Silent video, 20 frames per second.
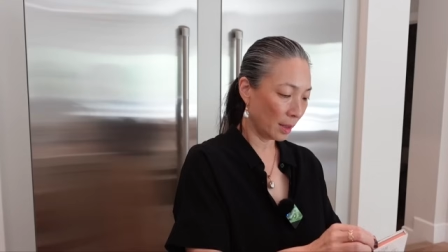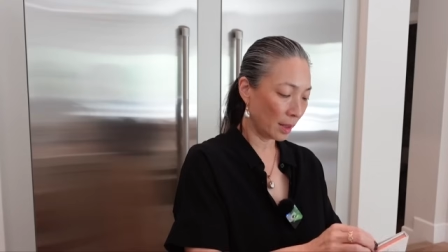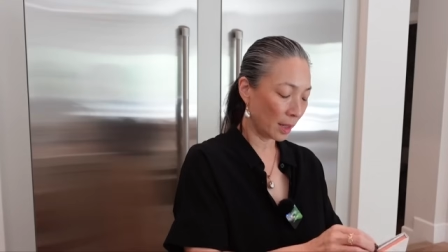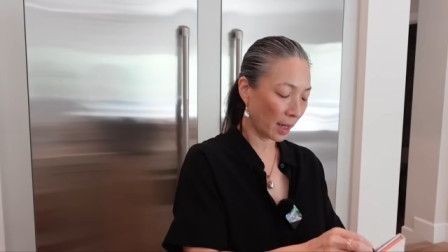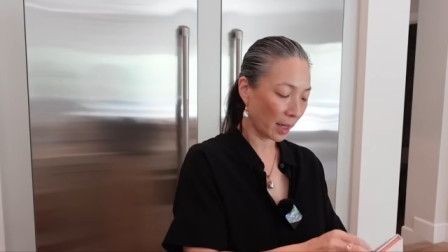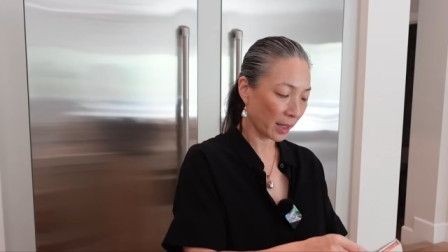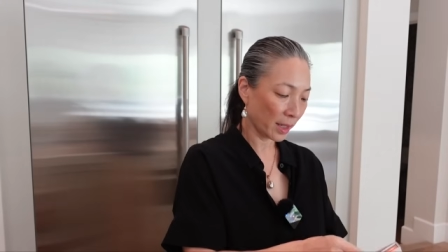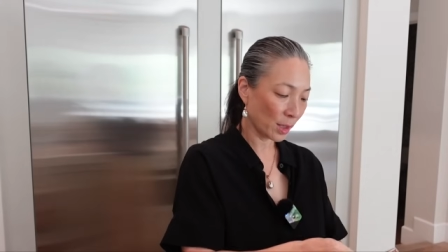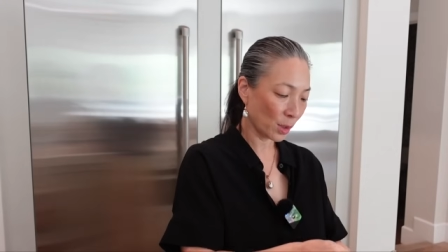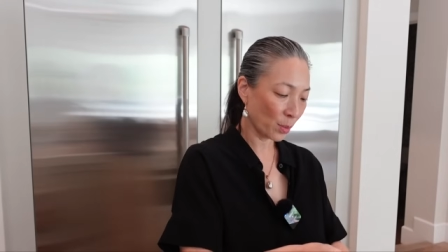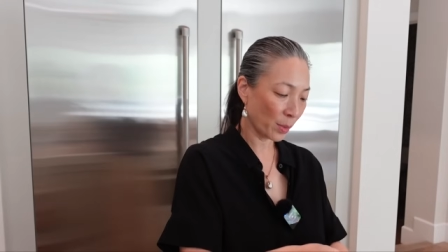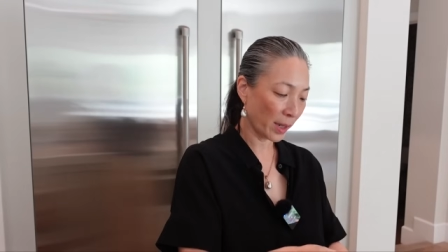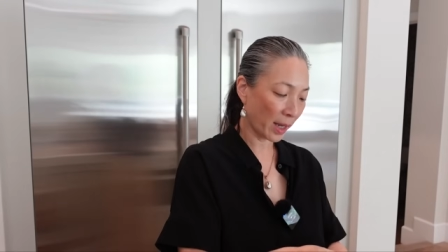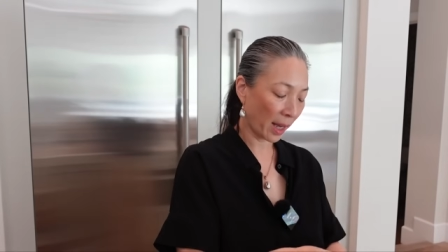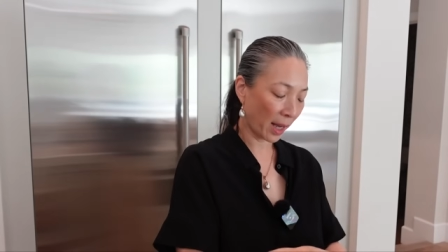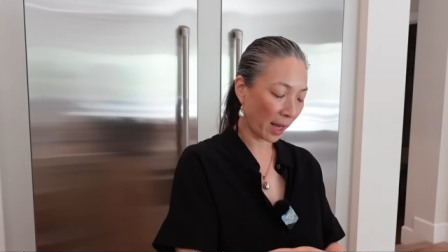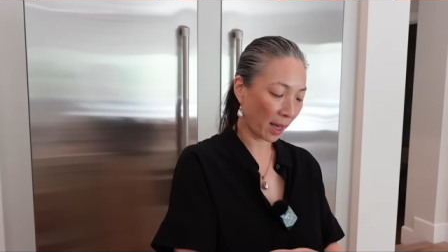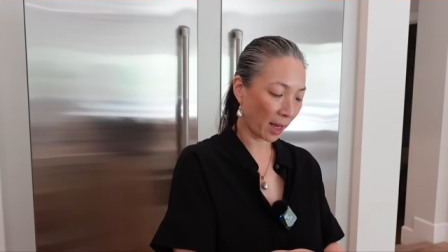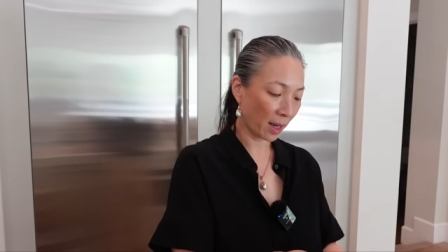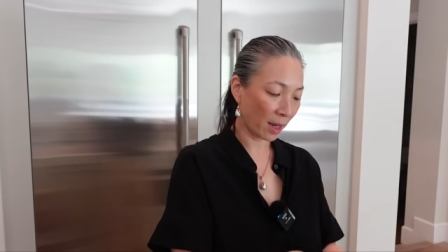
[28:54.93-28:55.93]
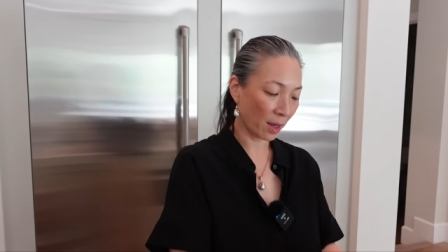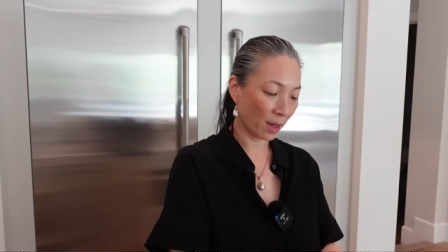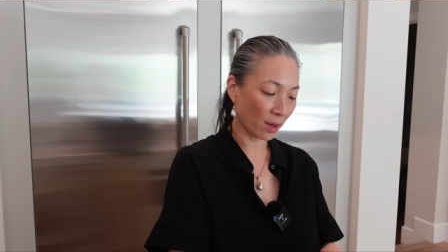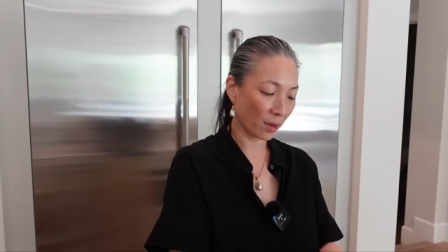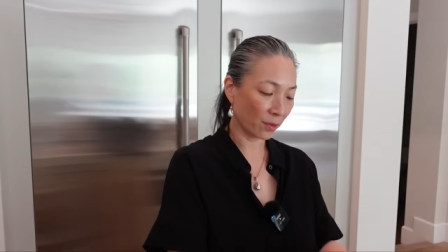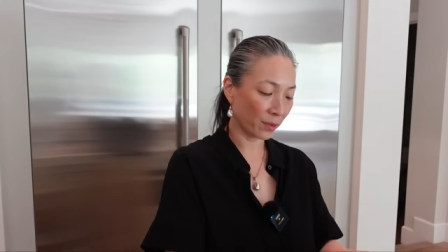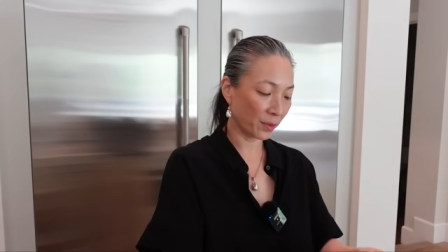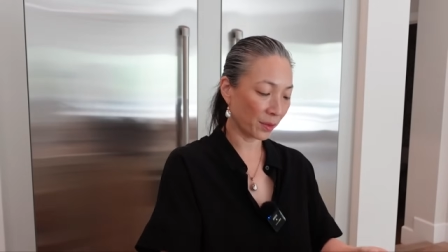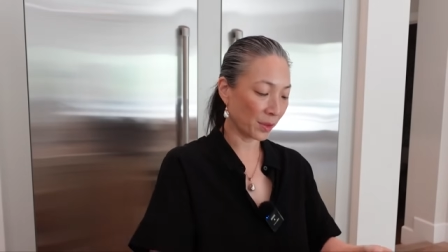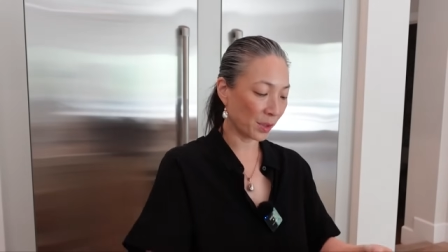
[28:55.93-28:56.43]
Next we
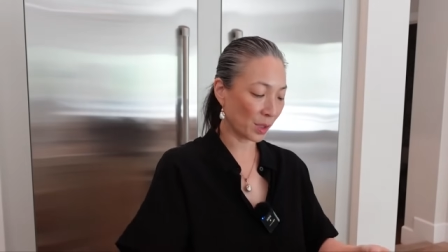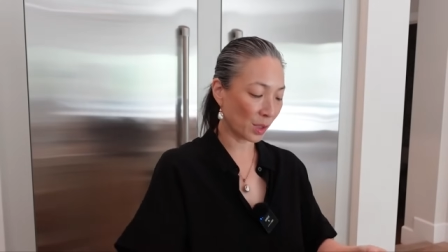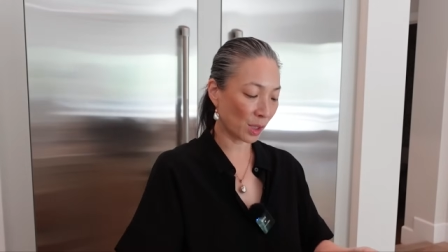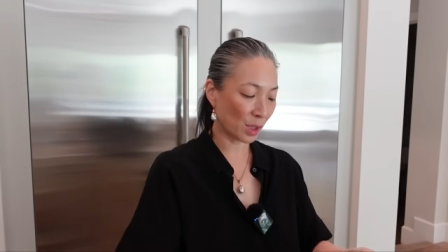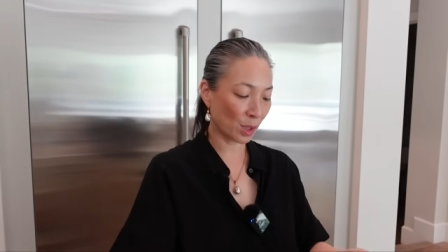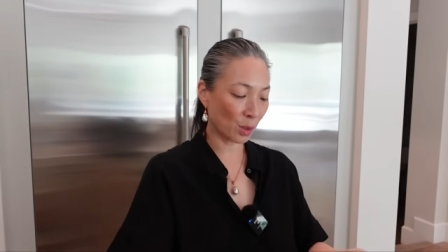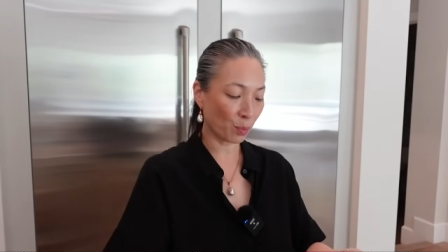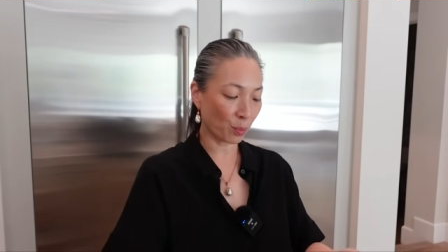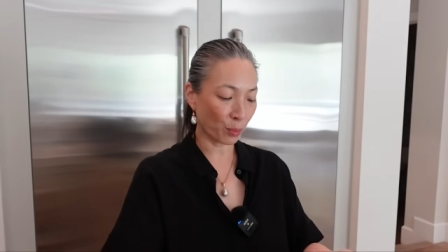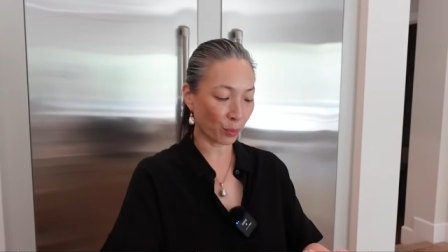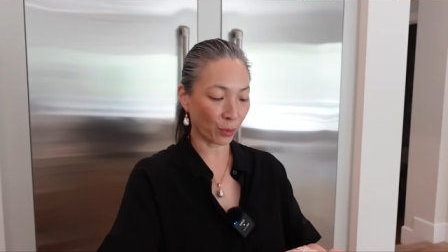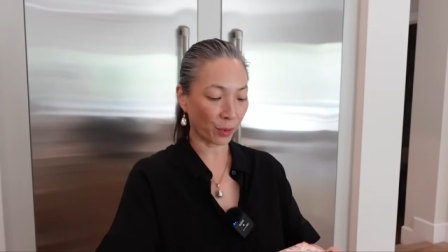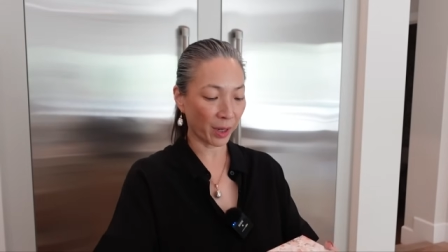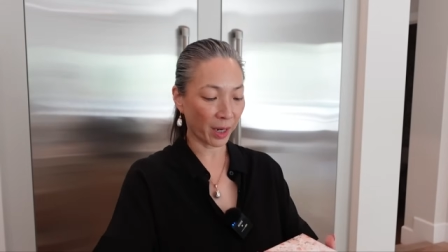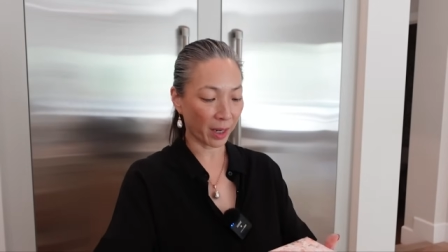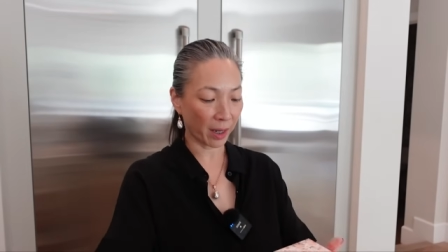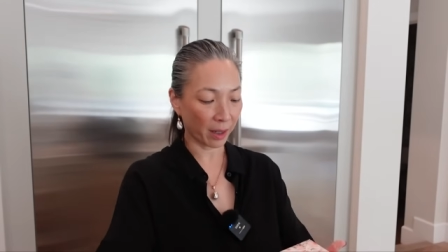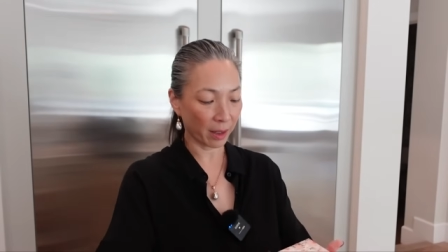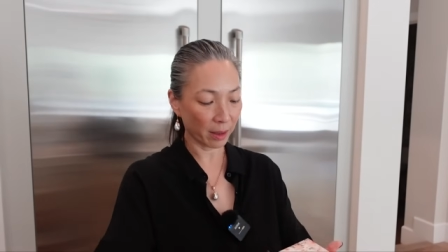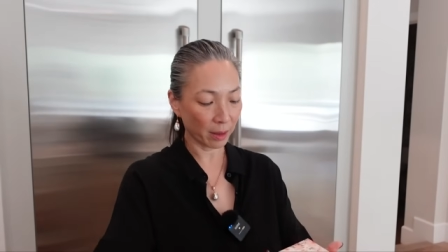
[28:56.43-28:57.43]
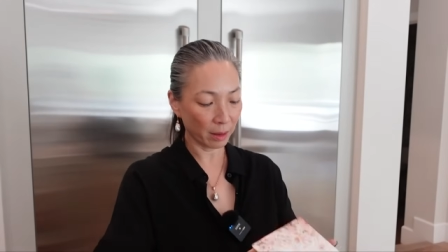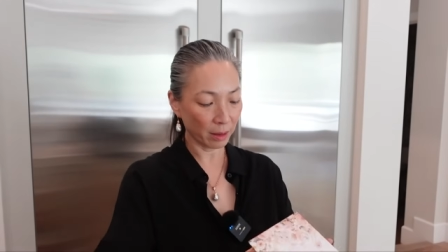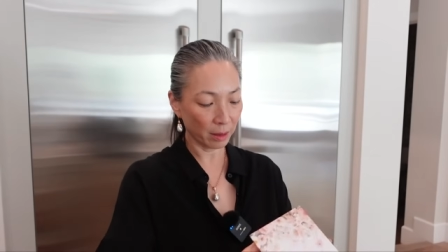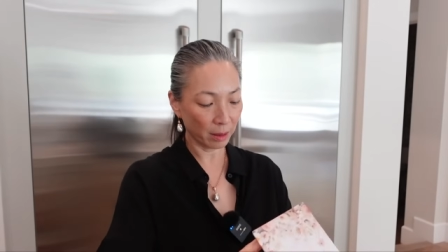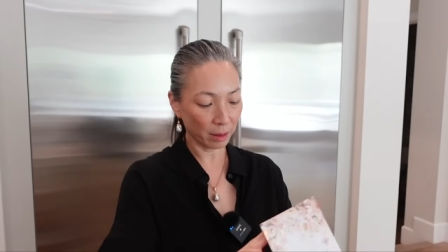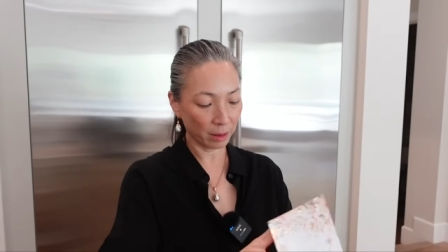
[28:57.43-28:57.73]
have spring.